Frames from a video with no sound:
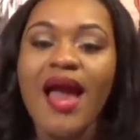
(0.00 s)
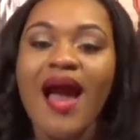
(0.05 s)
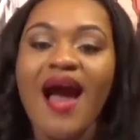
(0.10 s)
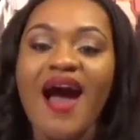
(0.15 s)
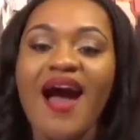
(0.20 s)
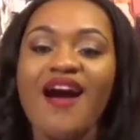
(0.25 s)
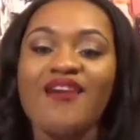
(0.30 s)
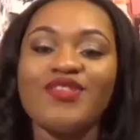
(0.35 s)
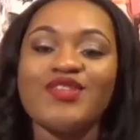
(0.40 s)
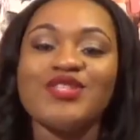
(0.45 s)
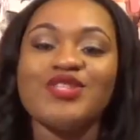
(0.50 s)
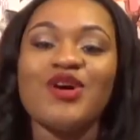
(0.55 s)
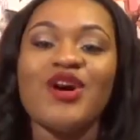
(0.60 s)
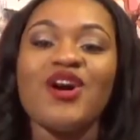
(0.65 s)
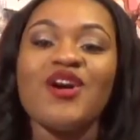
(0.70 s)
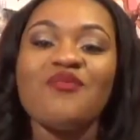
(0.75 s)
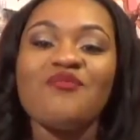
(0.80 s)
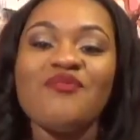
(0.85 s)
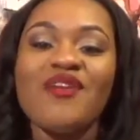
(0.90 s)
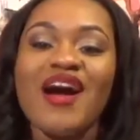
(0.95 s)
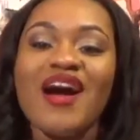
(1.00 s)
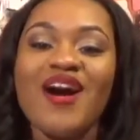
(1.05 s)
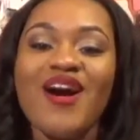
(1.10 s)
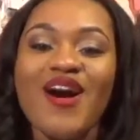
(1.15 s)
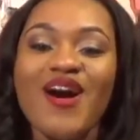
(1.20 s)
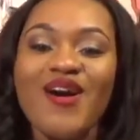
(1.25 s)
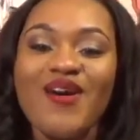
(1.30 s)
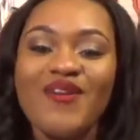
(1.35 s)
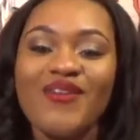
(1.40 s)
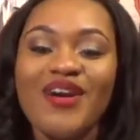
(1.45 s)
I have to talk
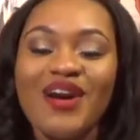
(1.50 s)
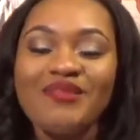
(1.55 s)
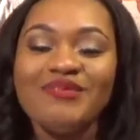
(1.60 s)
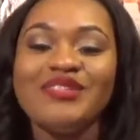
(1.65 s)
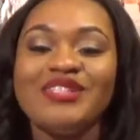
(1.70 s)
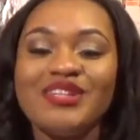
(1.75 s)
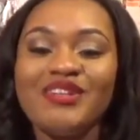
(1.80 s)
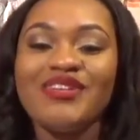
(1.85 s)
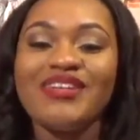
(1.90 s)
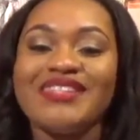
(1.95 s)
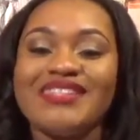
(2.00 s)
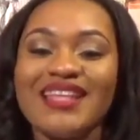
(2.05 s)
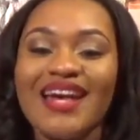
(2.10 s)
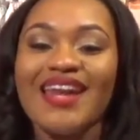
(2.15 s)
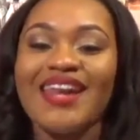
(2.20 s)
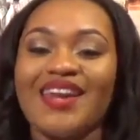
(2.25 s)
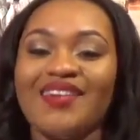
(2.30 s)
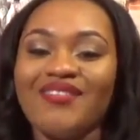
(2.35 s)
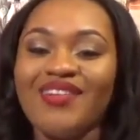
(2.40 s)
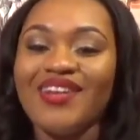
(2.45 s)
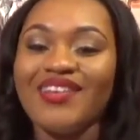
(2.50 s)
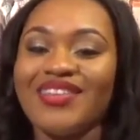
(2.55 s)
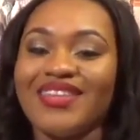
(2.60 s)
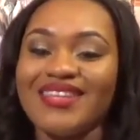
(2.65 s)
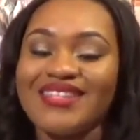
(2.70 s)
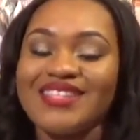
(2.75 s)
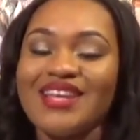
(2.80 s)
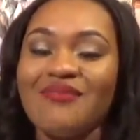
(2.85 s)
about, I'm so excited about this.